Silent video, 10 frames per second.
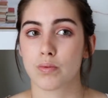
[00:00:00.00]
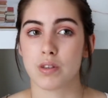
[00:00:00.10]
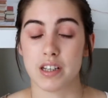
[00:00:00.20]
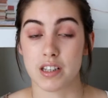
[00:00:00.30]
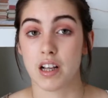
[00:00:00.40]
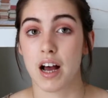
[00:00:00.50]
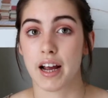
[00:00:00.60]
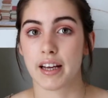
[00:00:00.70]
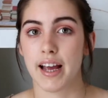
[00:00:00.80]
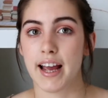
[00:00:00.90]

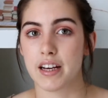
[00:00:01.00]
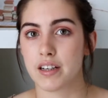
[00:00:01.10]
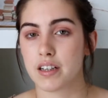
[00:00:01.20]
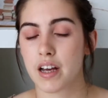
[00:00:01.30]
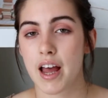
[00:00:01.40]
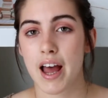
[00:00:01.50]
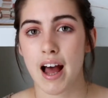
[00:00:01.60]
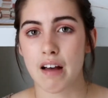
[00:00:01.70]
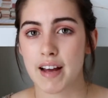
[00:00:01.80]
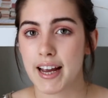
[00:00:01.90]
dislike and
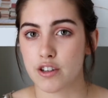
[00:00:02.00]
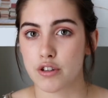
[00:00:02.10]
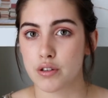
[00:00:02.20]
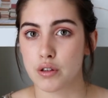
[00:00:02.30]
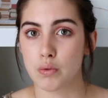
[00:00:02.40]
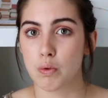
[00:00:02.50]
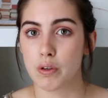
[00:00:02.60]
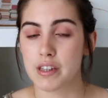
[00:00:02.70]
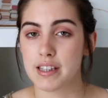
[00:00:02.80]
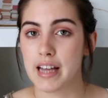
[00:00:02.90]
have hatred
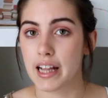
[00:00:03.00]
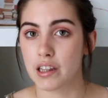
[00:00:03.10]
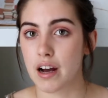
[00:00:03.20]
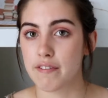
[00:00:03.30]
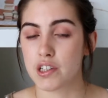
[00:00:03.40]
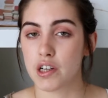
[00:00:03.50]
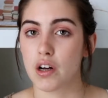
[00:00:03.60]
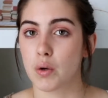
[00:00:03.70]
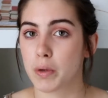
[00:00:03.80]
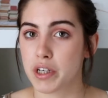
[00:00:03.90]
towards that
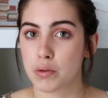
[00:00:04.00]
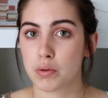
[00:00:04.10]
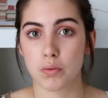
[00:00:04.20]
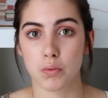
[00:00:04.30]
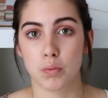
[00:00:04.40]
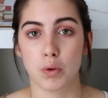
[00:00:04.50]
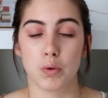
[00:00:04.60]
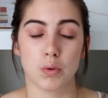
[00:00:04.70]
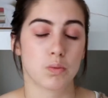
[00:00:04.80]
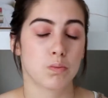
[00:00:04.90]
lifestyle, which
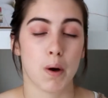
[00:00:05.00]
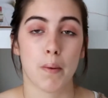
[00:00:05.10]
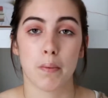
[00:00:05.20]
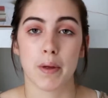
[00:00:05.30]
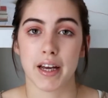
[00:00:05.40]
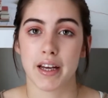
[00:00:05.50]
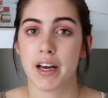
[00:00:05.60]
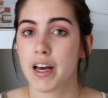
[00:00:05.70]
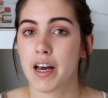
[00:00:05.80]
will probably,